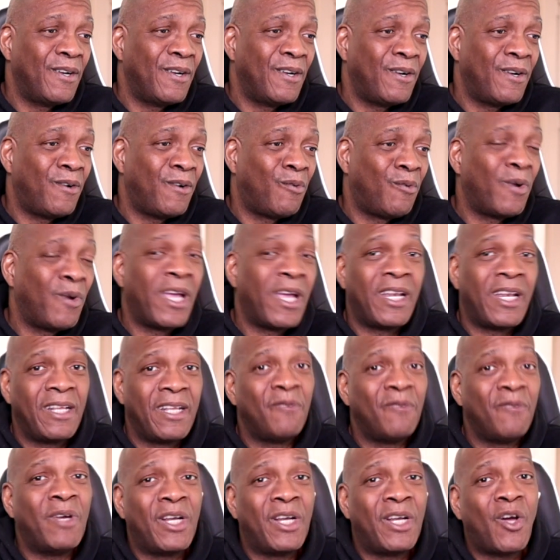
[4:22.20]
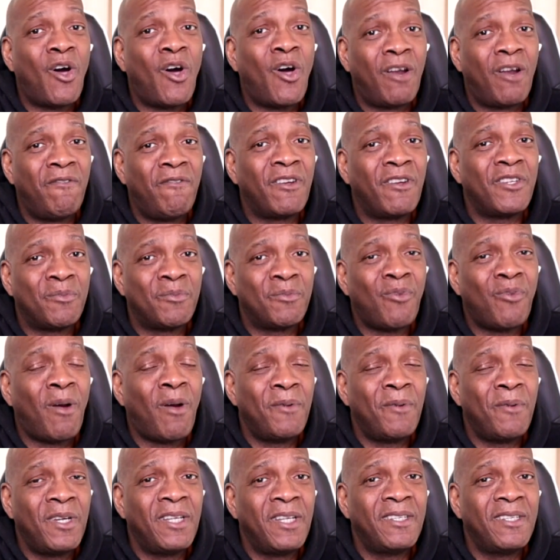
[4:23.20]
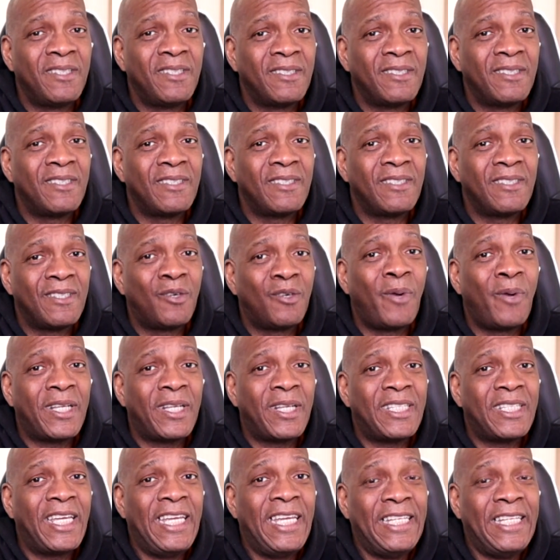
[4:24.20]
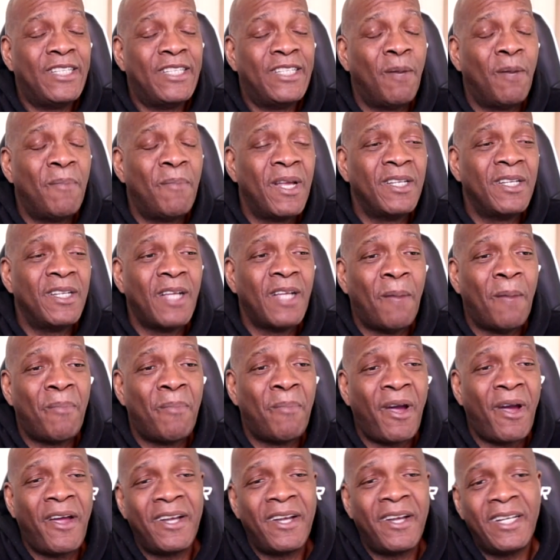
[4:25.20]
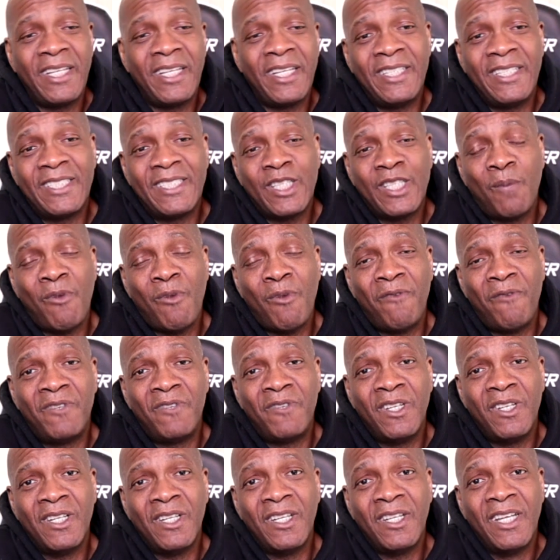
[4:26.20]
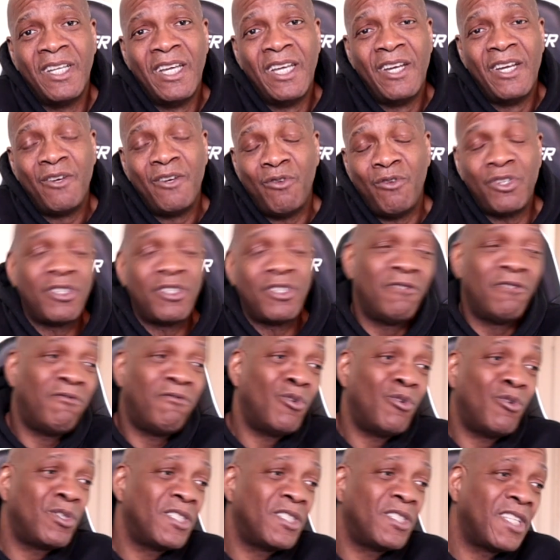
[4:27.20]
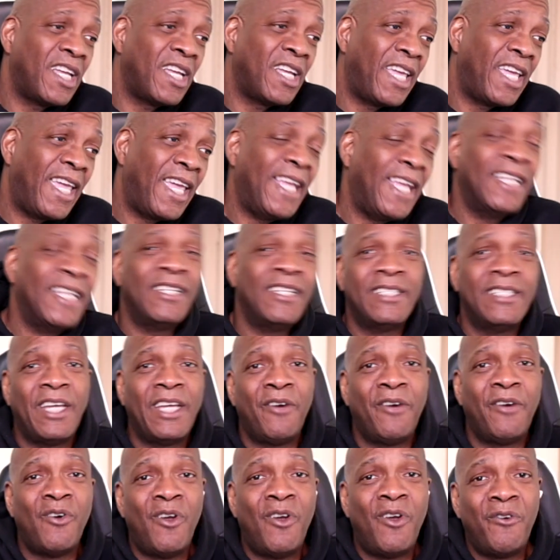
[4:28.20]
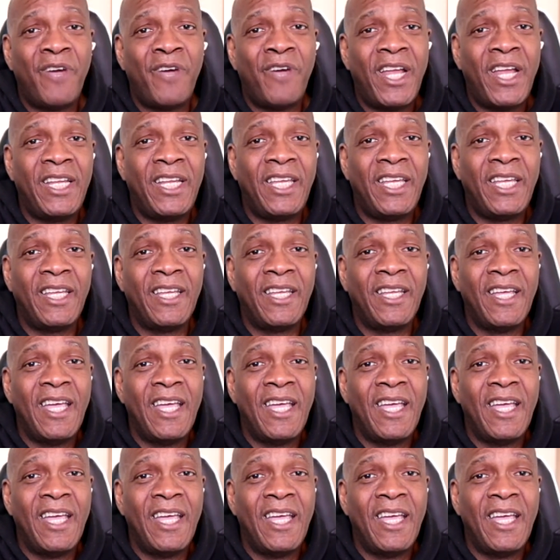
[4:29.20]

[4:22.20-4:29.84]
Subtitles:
where the conflict is probably quick to heat up, and apparently some of the Russian forces are in there already.